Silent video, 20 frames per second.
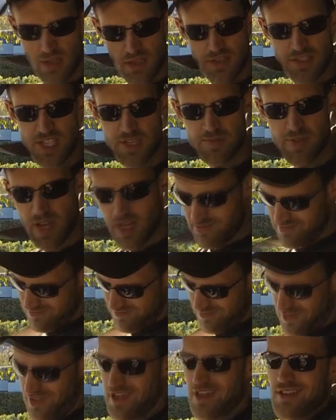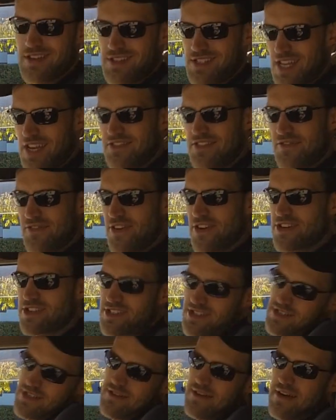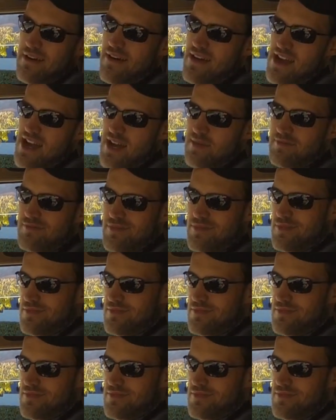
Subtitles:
Seatbelt, safety first, you know how I am.